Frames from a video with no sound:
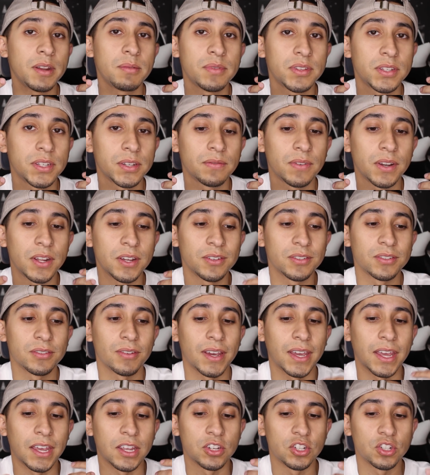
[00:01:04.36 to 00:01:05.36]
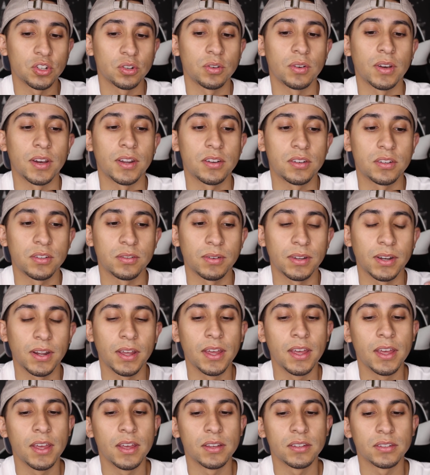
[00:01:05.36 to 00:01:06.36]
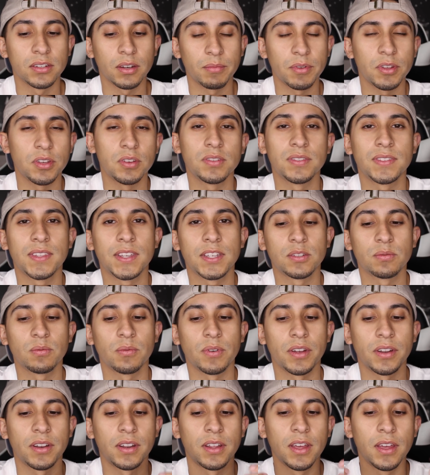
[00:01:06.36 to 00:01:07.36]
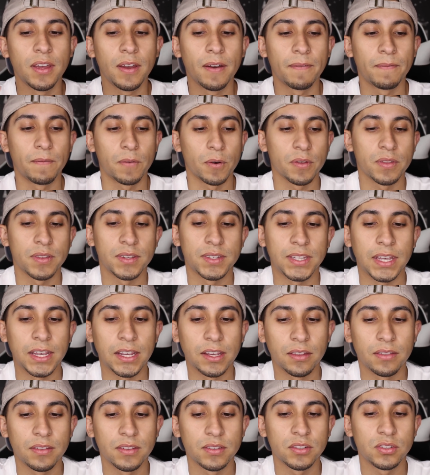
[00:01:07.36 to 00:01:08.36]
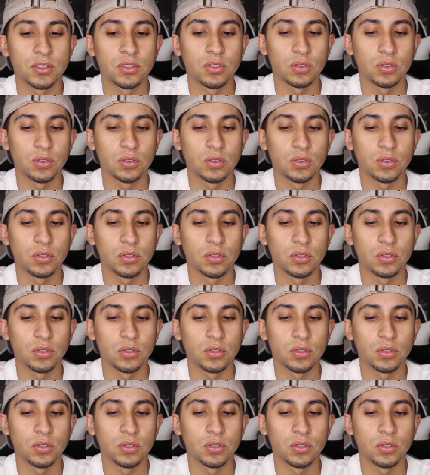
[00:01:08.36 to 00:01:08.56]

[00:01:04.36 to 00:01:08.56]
any music videos, so I can't show you how to do it. So I'm gonna use this one for the sake of this